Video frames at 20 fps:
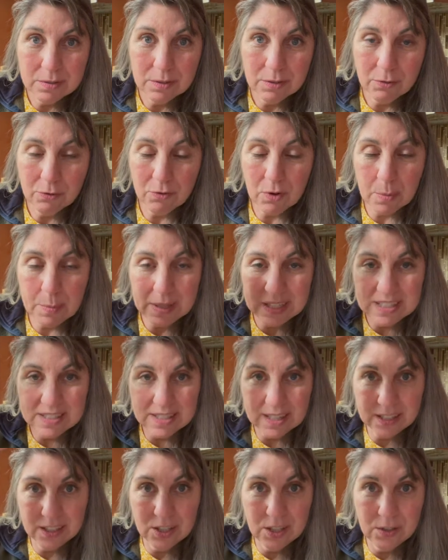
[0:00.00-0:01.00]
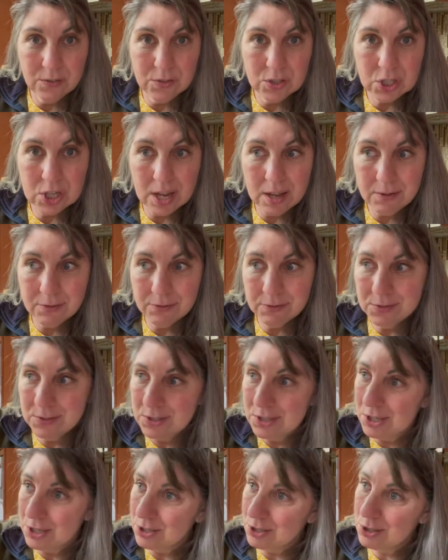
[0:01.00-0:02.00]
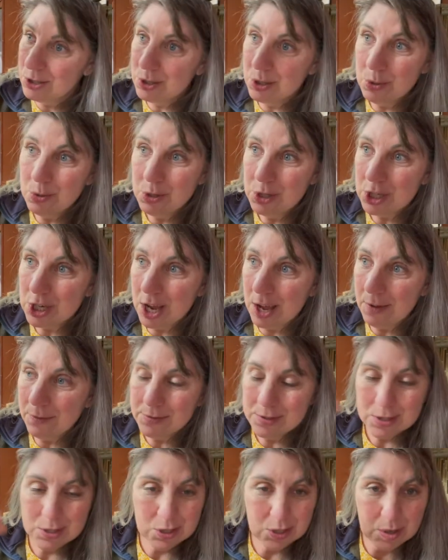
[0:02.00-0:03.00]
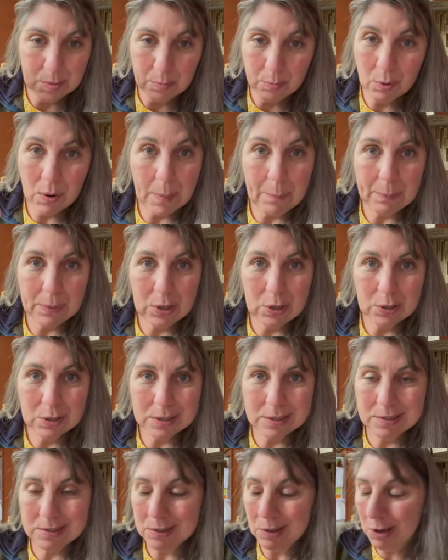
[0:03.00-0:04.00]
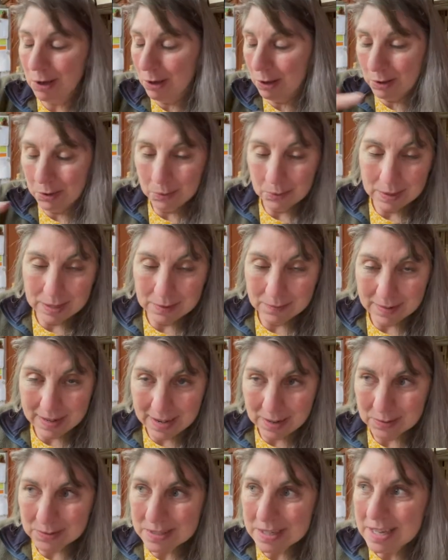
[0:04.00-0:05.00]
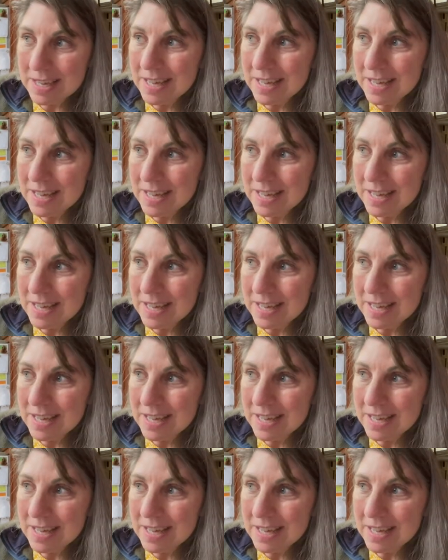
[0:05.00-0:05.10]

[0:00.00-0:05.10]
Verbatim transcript: from executive chef to sous chefs to prep cooks all the way around.